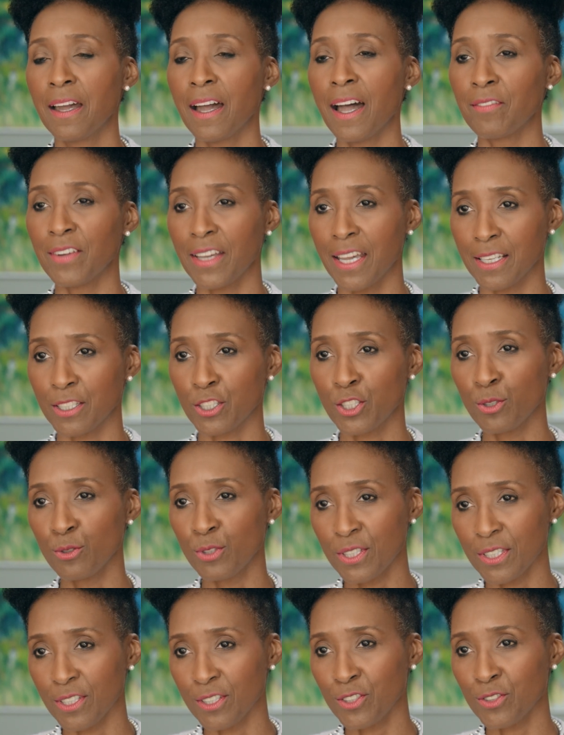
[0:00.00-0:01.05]
I've had 2
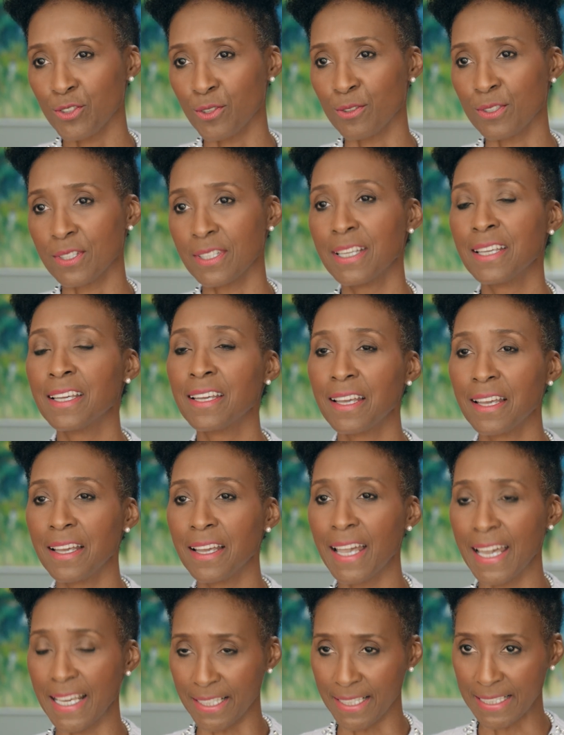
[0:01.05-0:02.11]
sisters
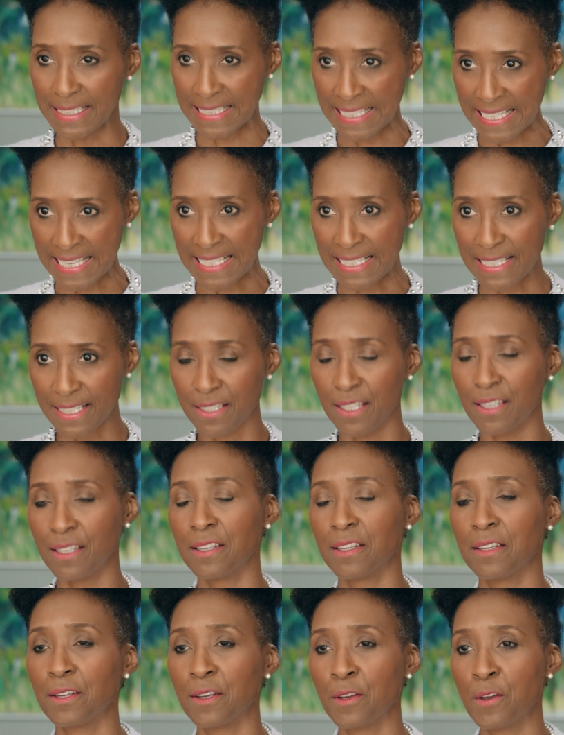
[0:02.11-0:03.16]
and a niece
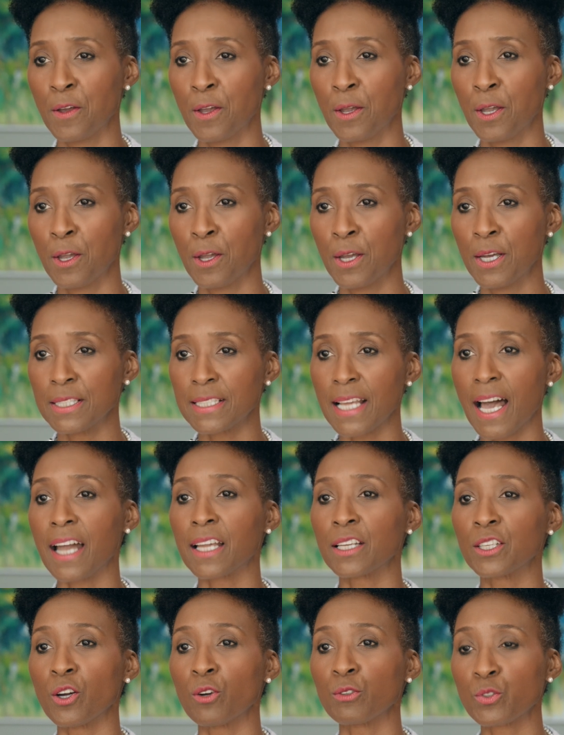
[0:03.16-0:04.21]

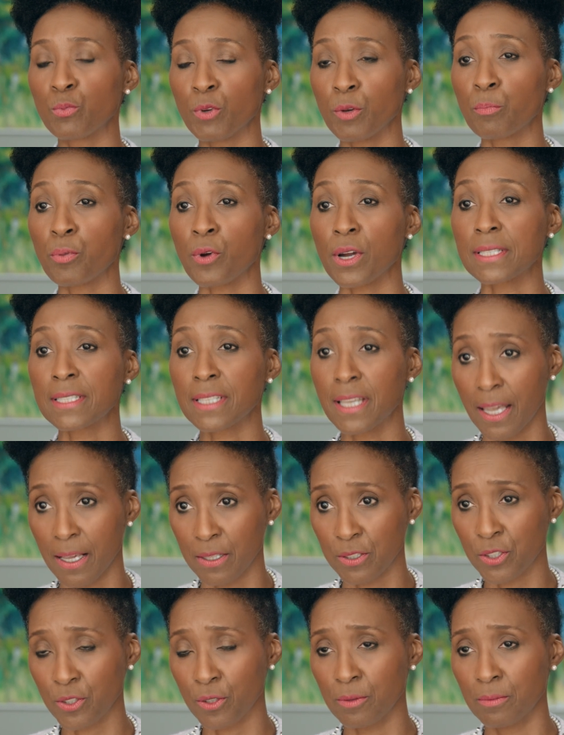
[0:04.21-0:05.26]
diagnosed with breast
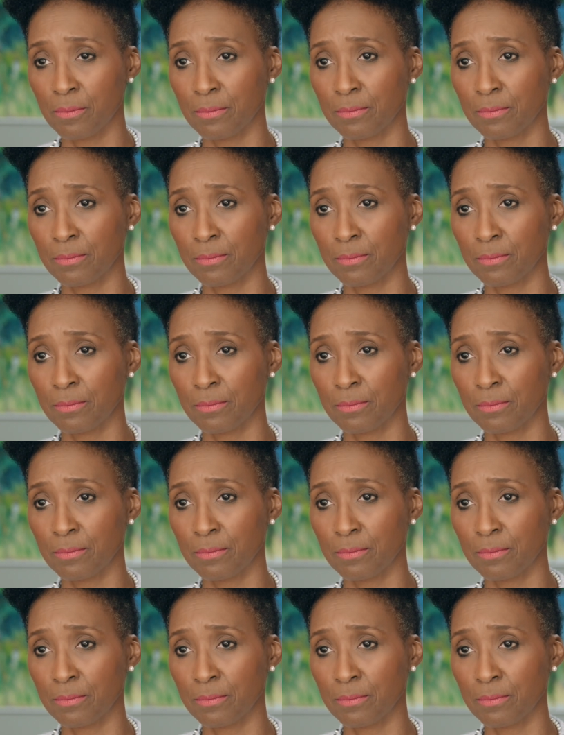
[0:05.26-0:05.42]
cancer.